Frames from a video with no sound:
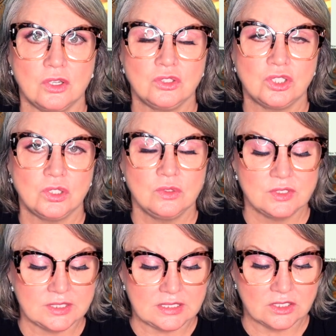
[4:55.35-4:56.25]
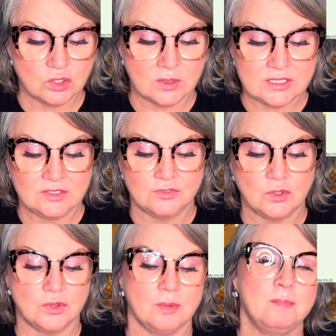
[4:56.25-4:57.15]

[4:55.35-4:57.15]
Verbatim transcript: on Tuesday the 24th,